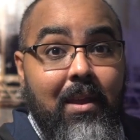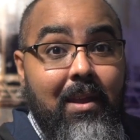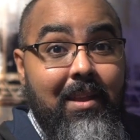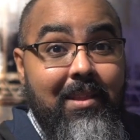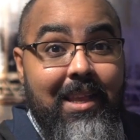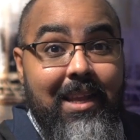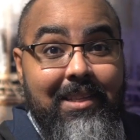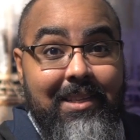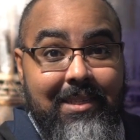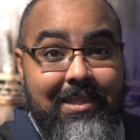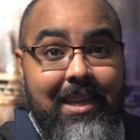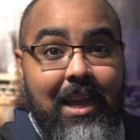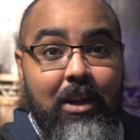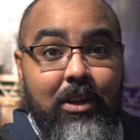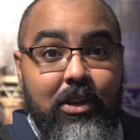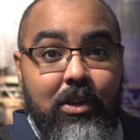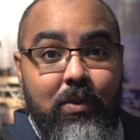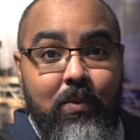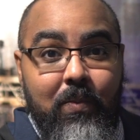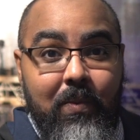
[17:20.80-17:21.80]
That's a
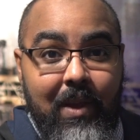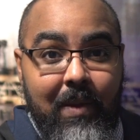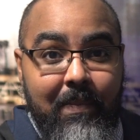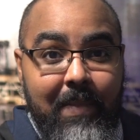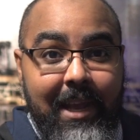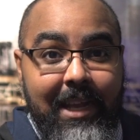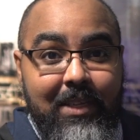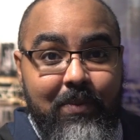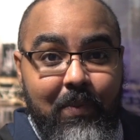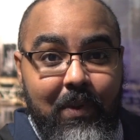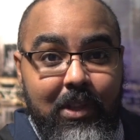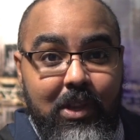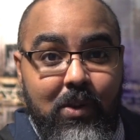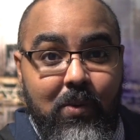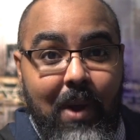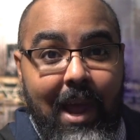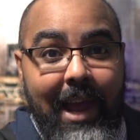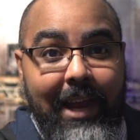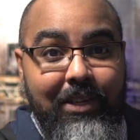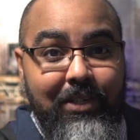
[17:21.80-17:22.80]
sound it makes when you
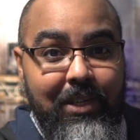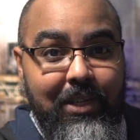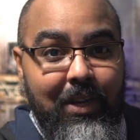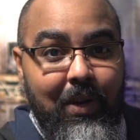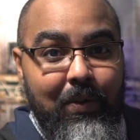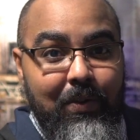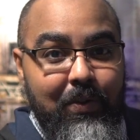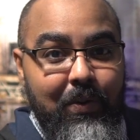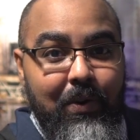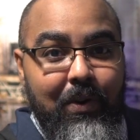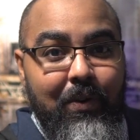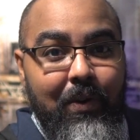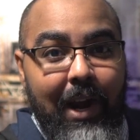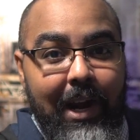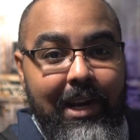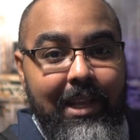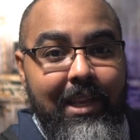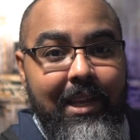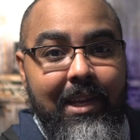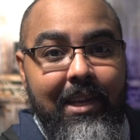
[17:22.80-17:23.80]
actually don't do it
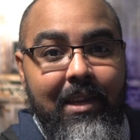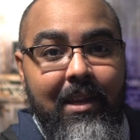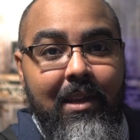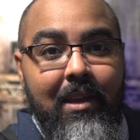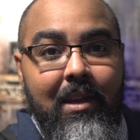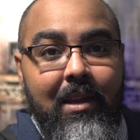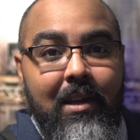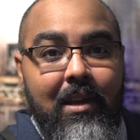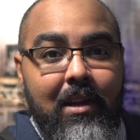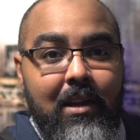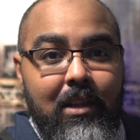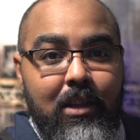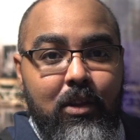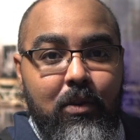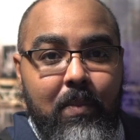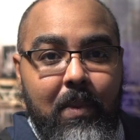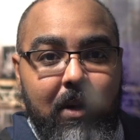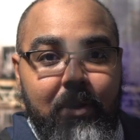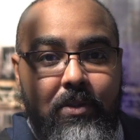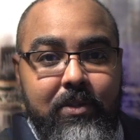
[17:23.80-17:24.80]
correctly.
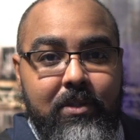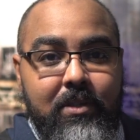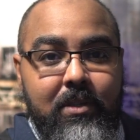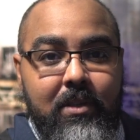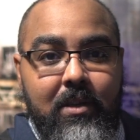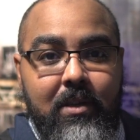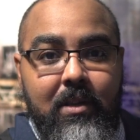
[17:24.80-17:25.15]
Lumos.